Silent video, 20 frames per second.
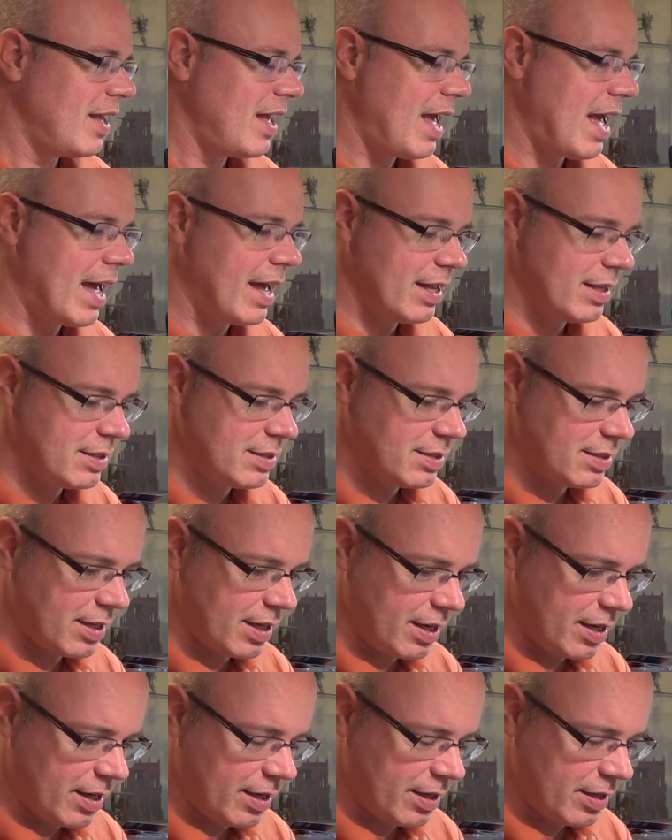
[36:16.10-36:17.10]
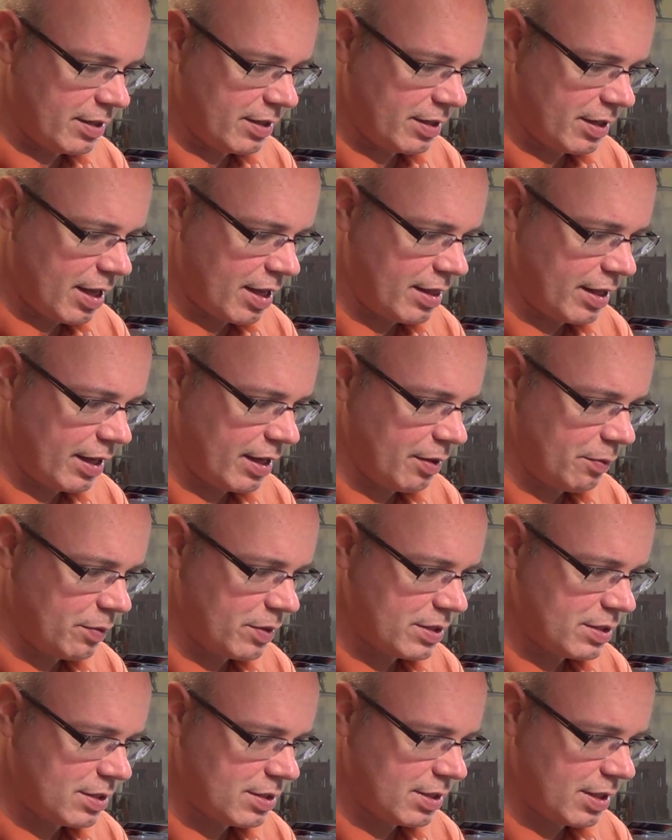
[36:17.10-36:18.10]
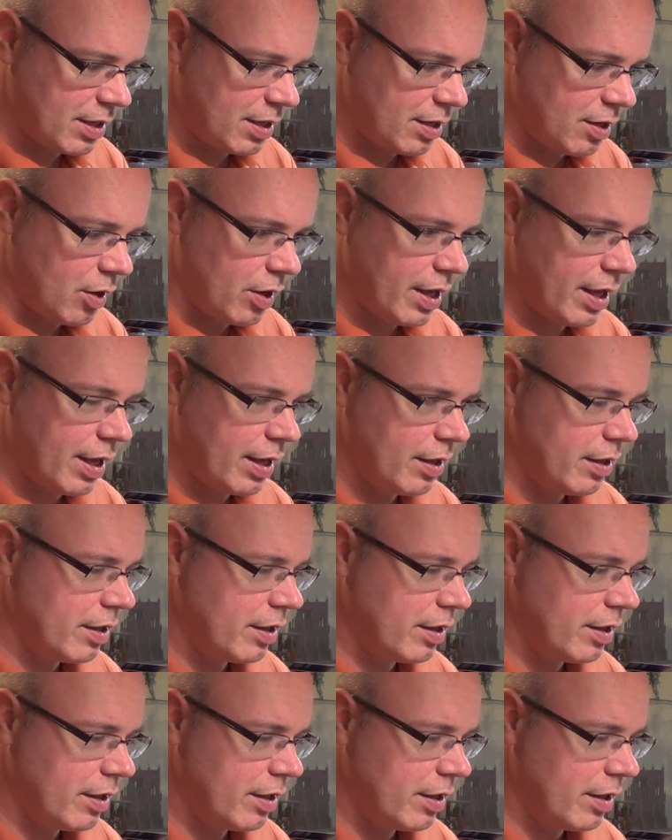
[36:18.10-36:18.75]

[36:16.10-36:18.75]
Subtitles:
as I think it was Naughty